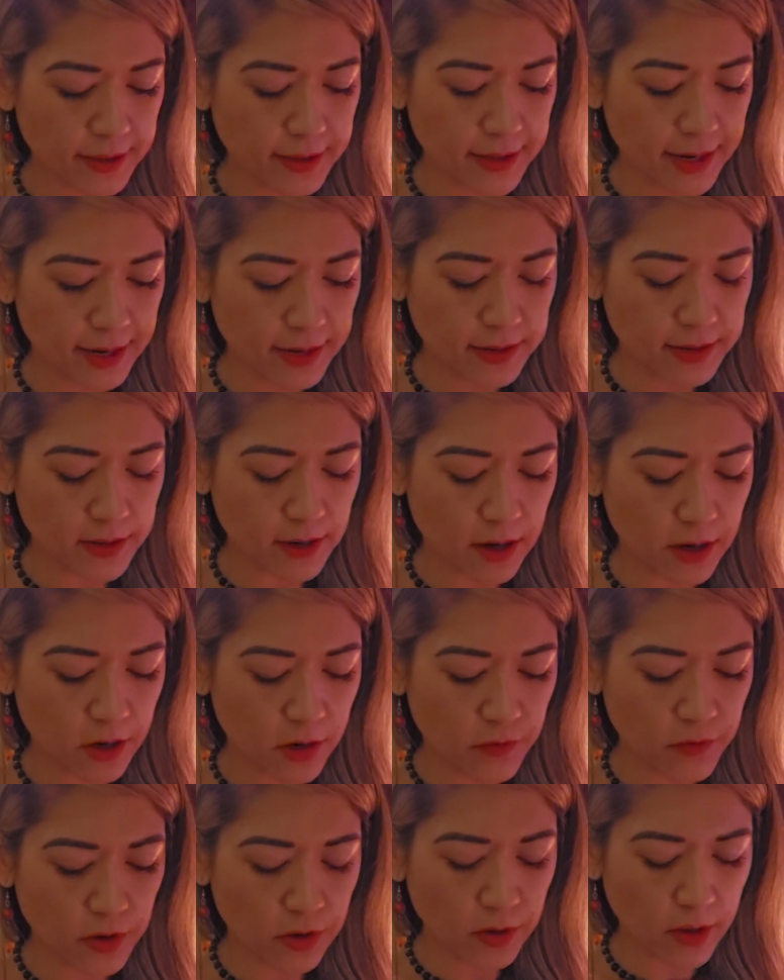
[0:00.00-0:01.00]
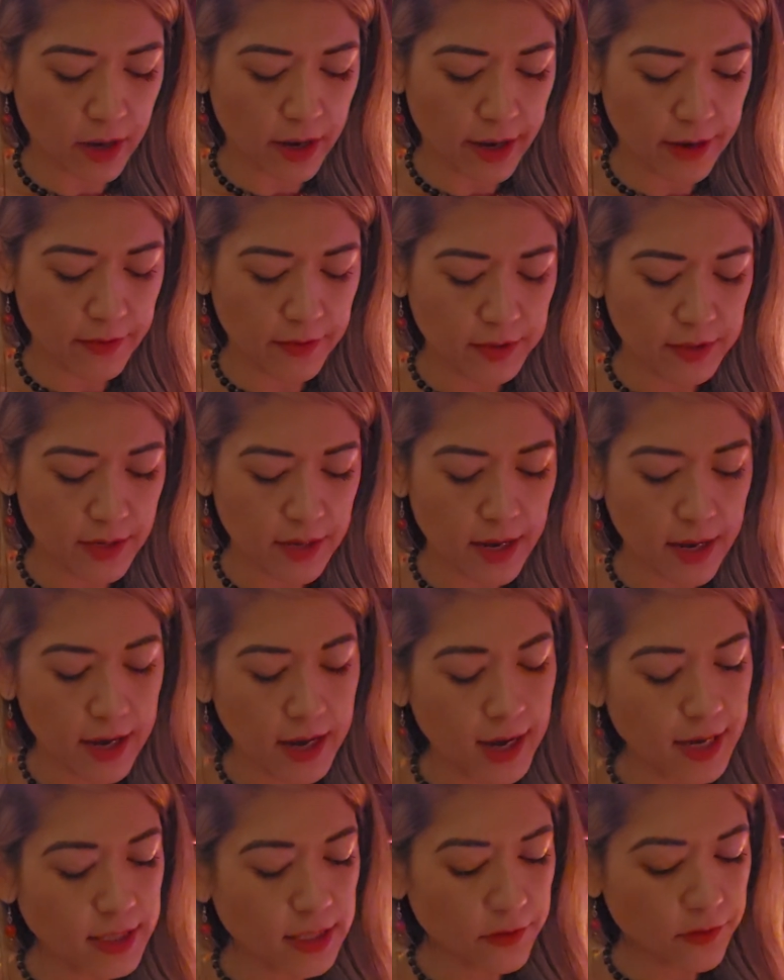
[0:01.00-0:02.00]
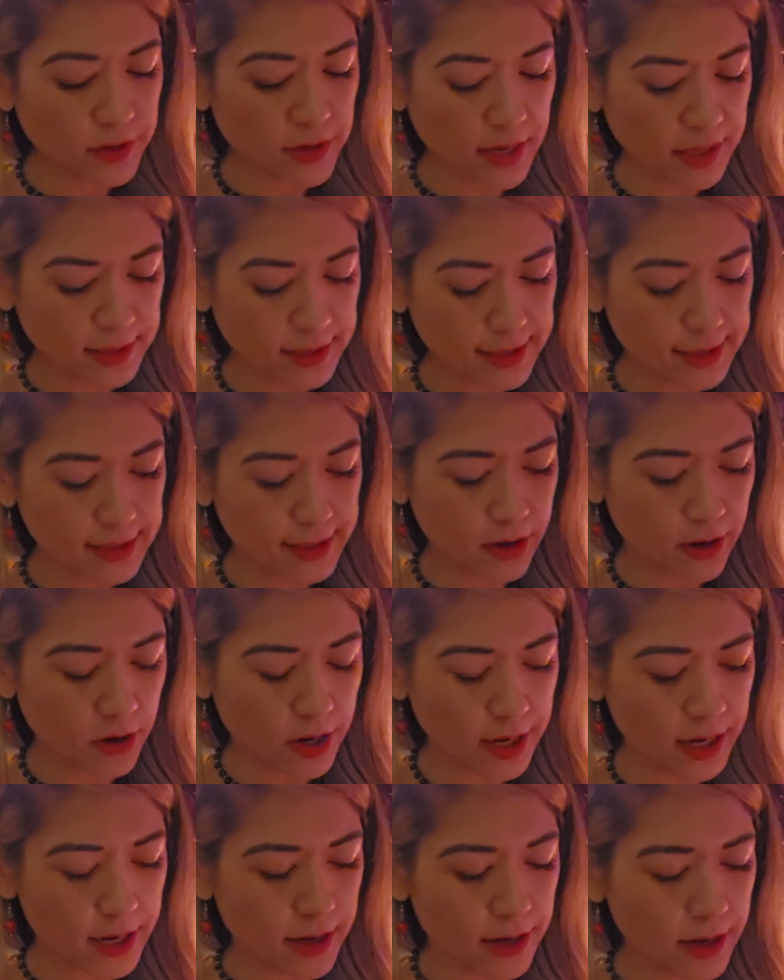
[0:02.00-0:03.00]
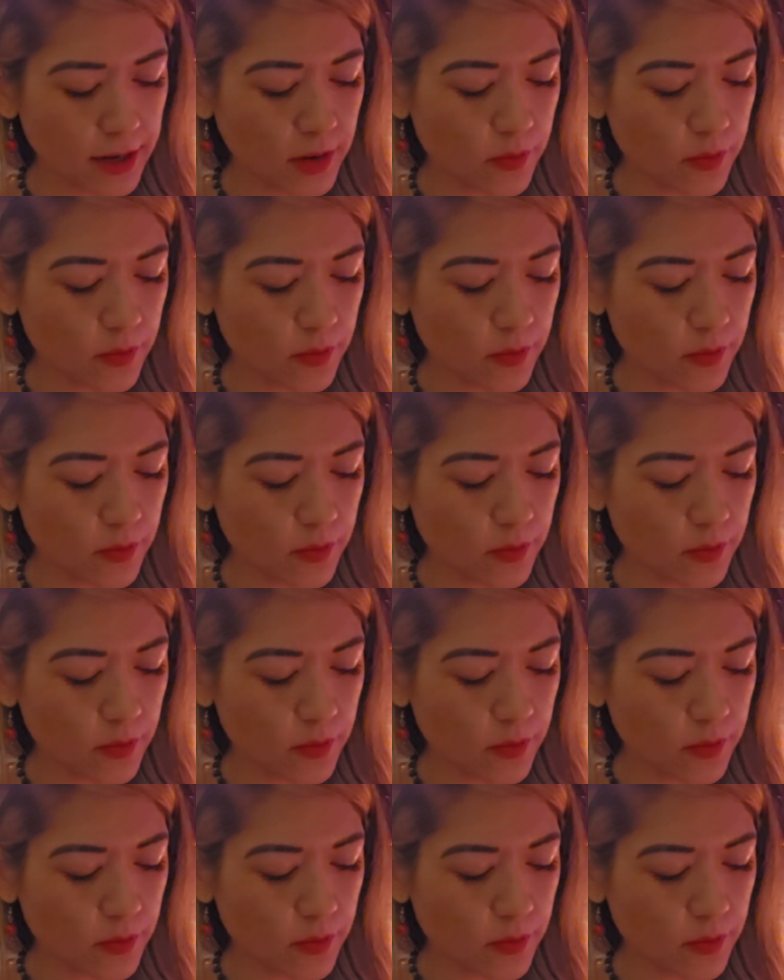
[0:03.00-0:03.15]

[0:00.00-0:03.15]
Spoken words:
take stock of their lives and, if necessary,